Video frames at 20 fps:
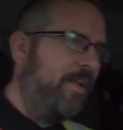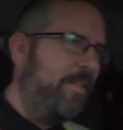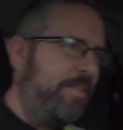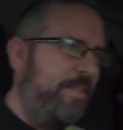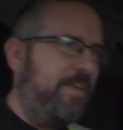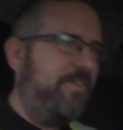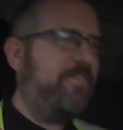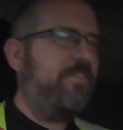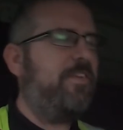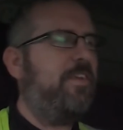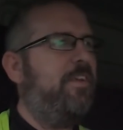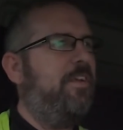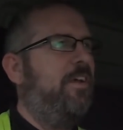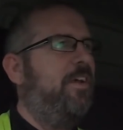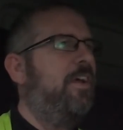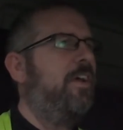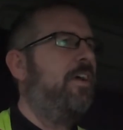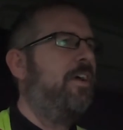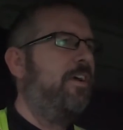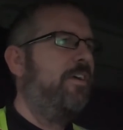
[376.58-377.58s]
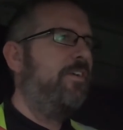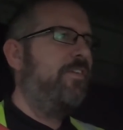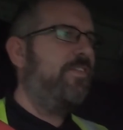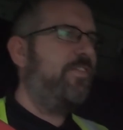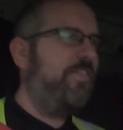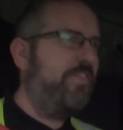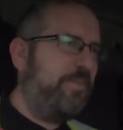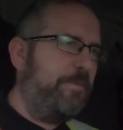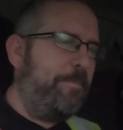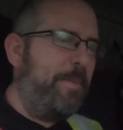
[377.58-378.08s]
This
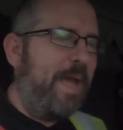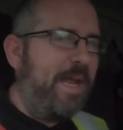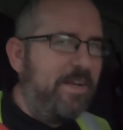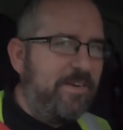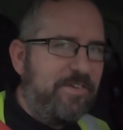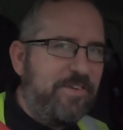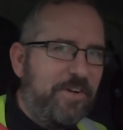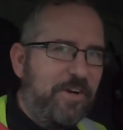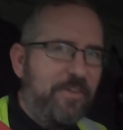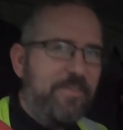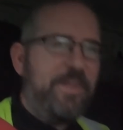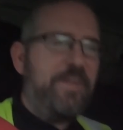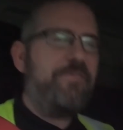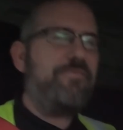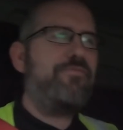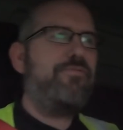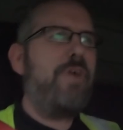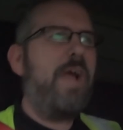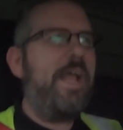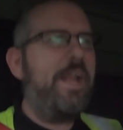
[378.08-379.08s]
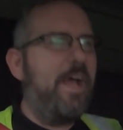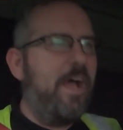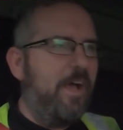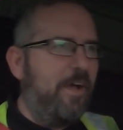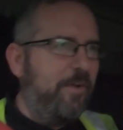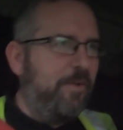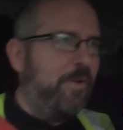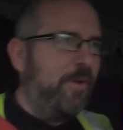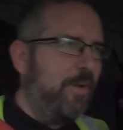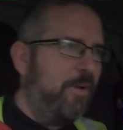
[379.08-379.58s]
suspension on this
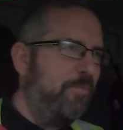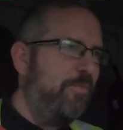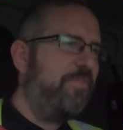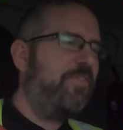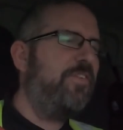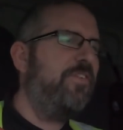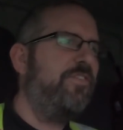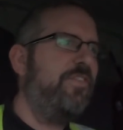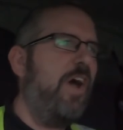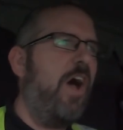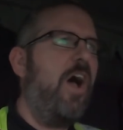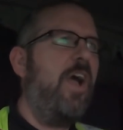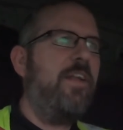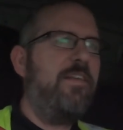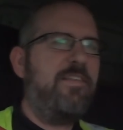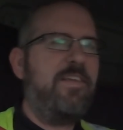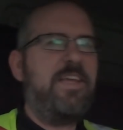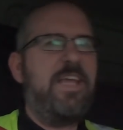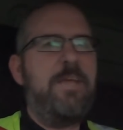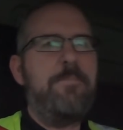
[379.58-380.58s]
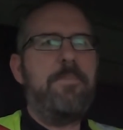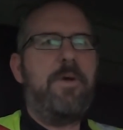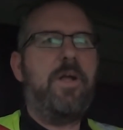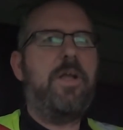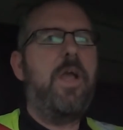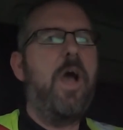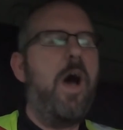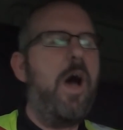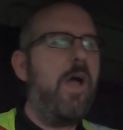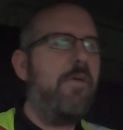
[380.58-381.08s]
Renault was designed to keep my
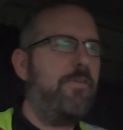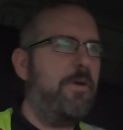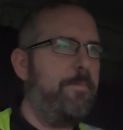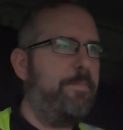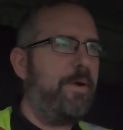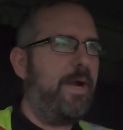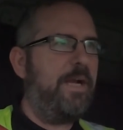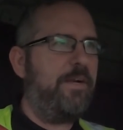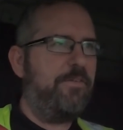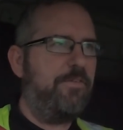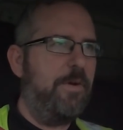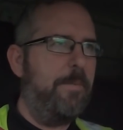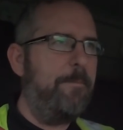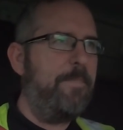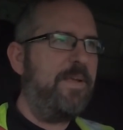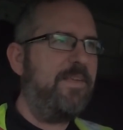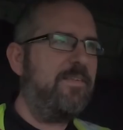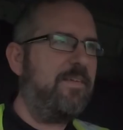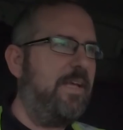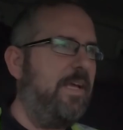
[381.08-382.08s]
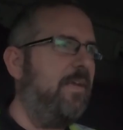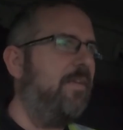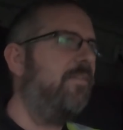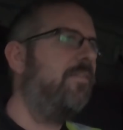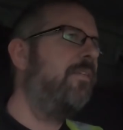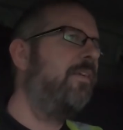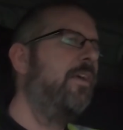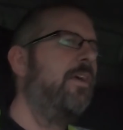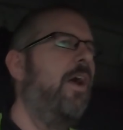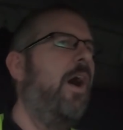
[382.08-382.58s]
chiropractor in
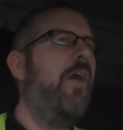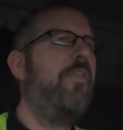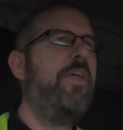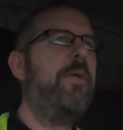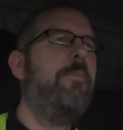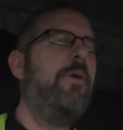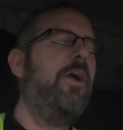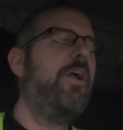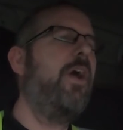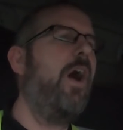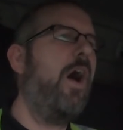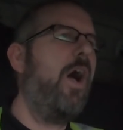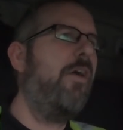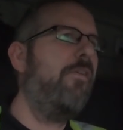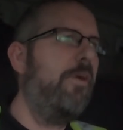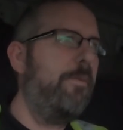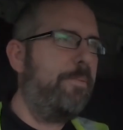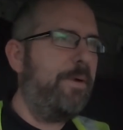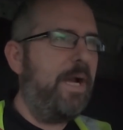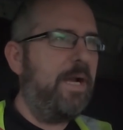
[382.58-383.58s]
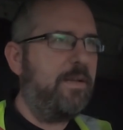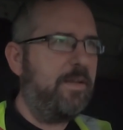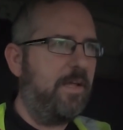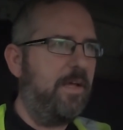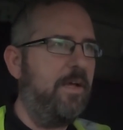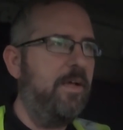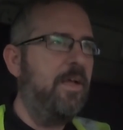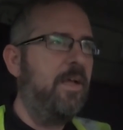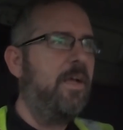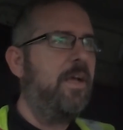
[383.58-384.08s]
business. I think my
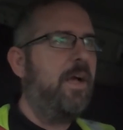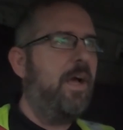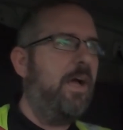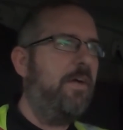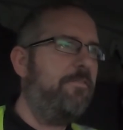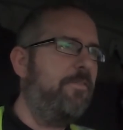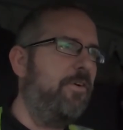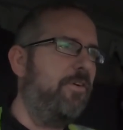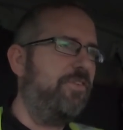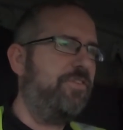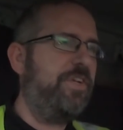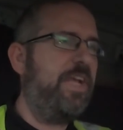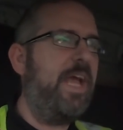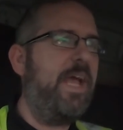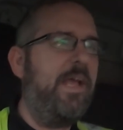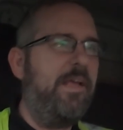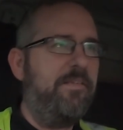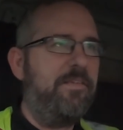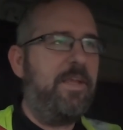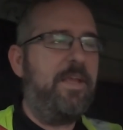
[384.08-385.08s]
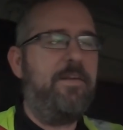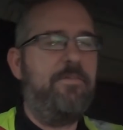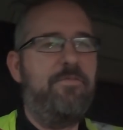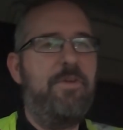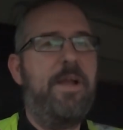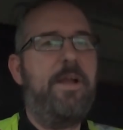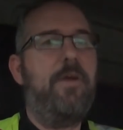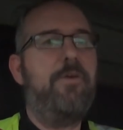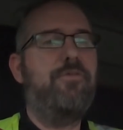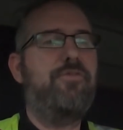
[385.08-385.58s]
chiropractor have got shares in
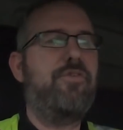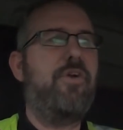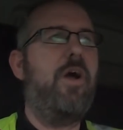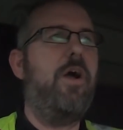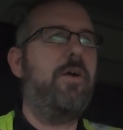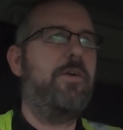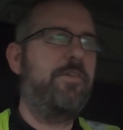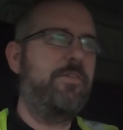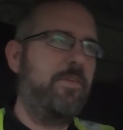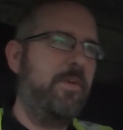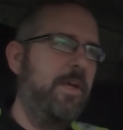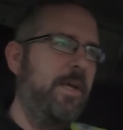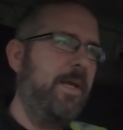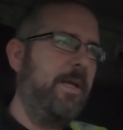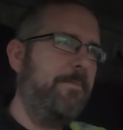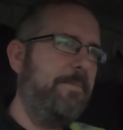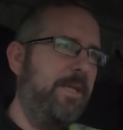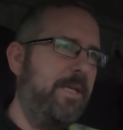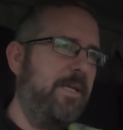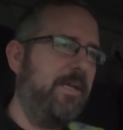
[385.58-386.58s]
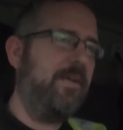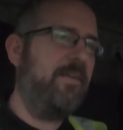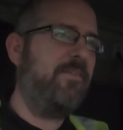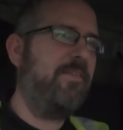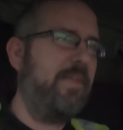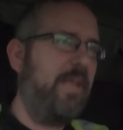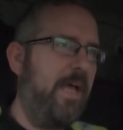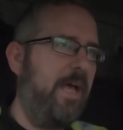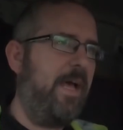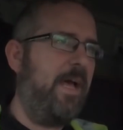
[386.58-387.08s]
Renault trucks
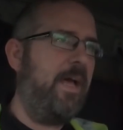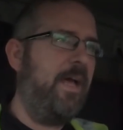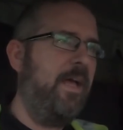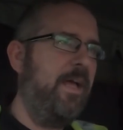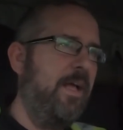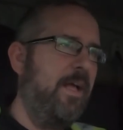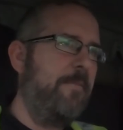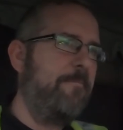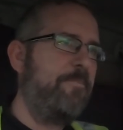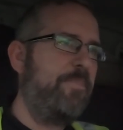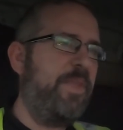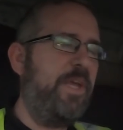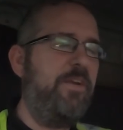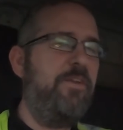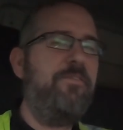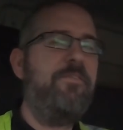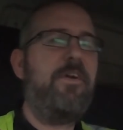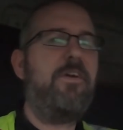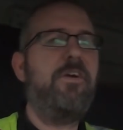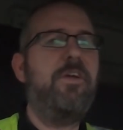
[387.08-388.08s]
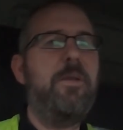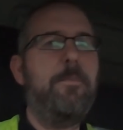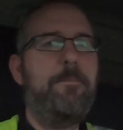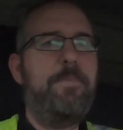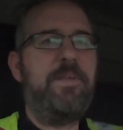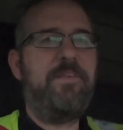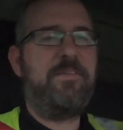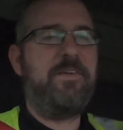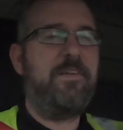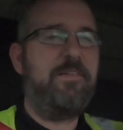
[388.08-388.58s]
because they do very good
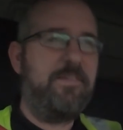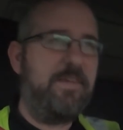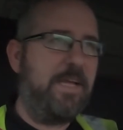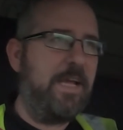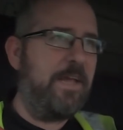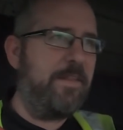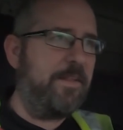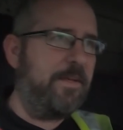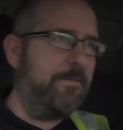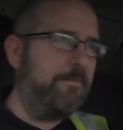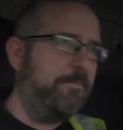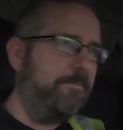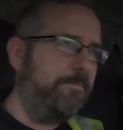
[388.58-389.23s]
business together.